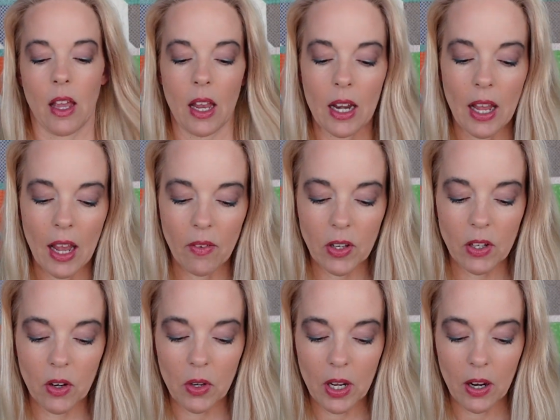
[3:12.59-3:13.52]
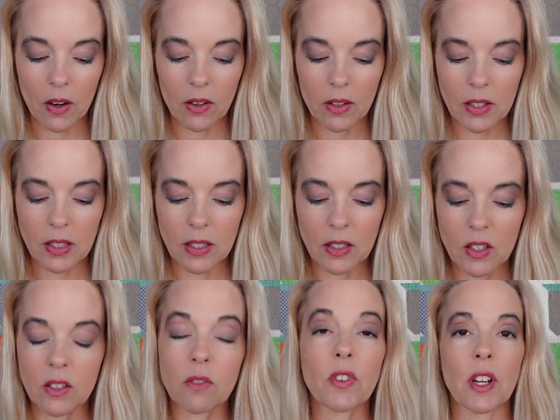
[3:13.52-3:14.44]
And I have a note here. This
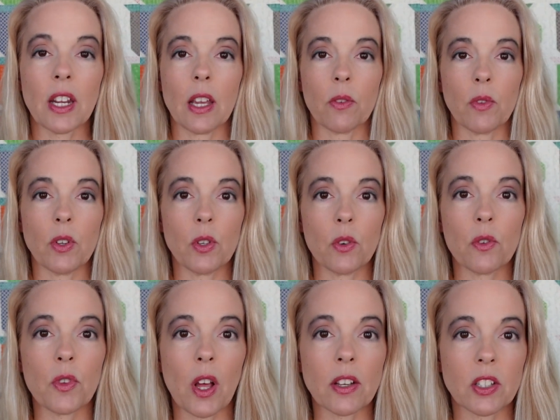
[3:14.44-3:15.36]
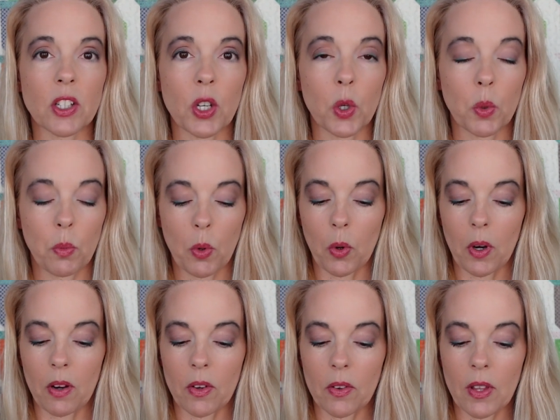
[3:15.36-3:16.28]
is funny. If you do a Flosstube or
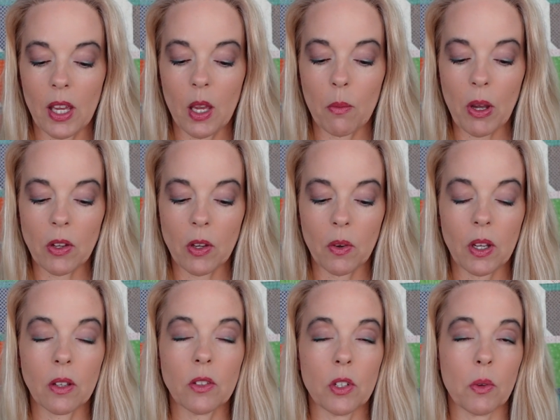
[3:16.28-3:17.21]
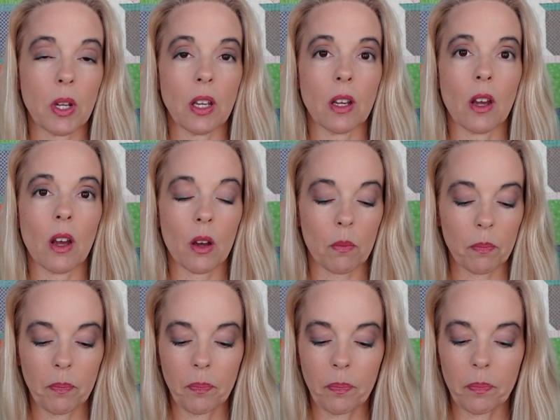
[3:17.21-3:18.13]
if you're thinking about doing a
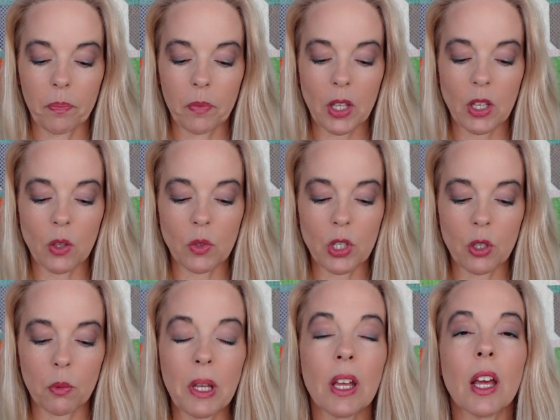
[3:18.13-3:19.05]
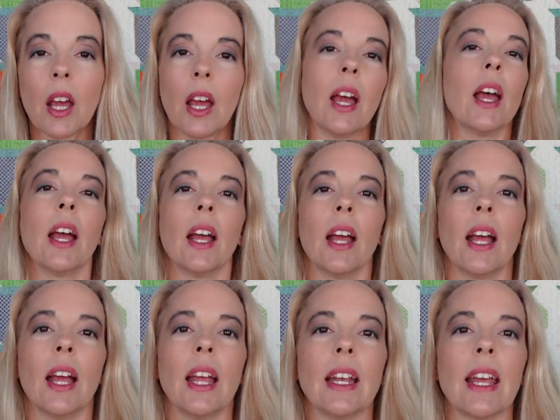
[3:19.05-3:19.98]
YouTube,
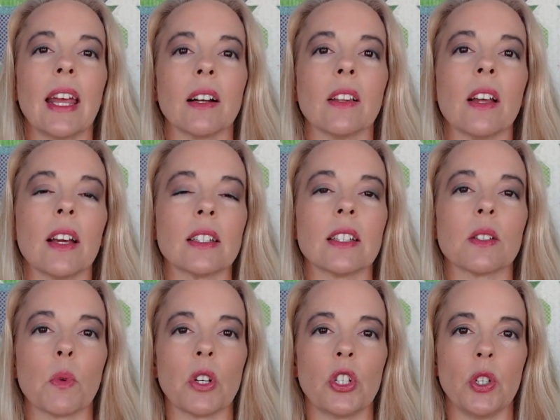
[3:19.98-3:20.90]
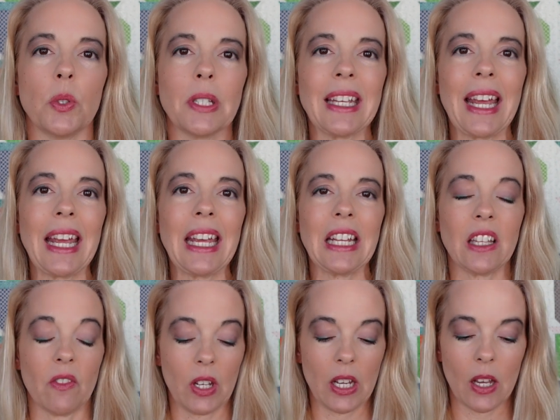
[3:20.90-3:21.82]
it analyzes what you say in the
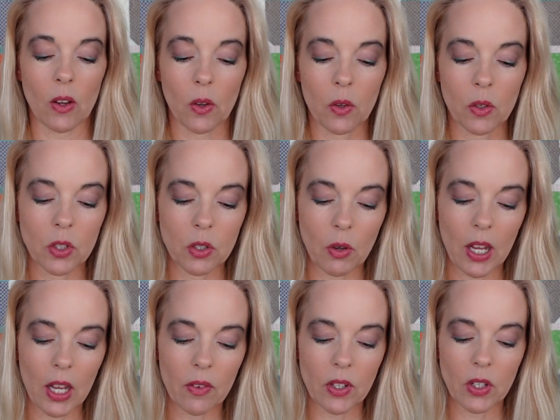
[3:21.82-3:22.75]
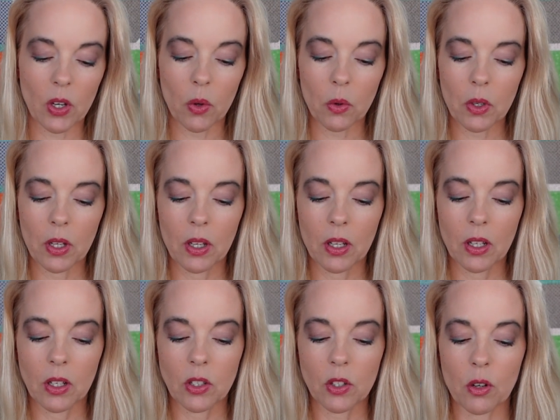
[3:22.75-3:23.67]
video. So I have a note
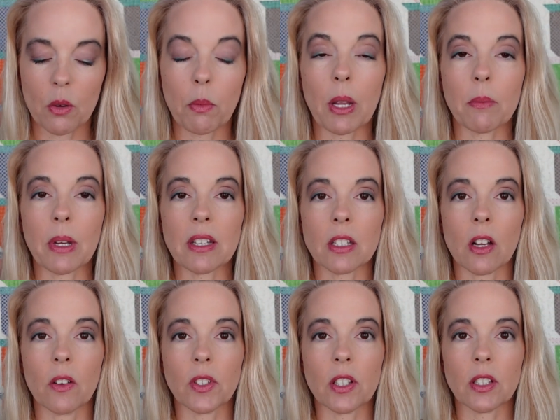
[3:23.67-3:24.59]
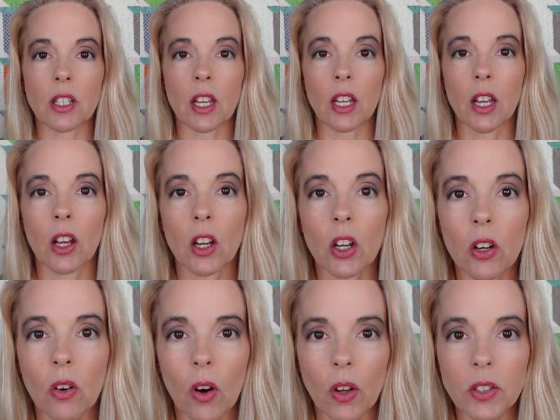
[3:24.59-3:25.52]
to remind myself to say
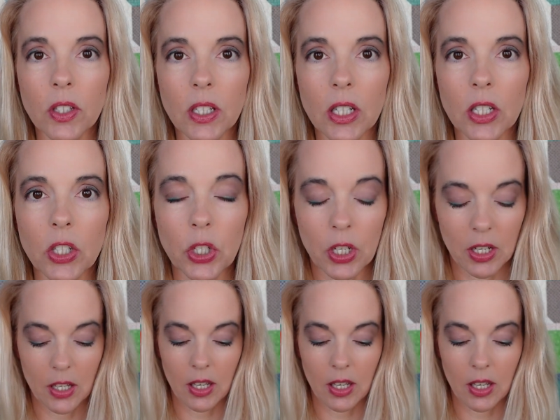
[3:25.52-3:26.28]
cross stitch.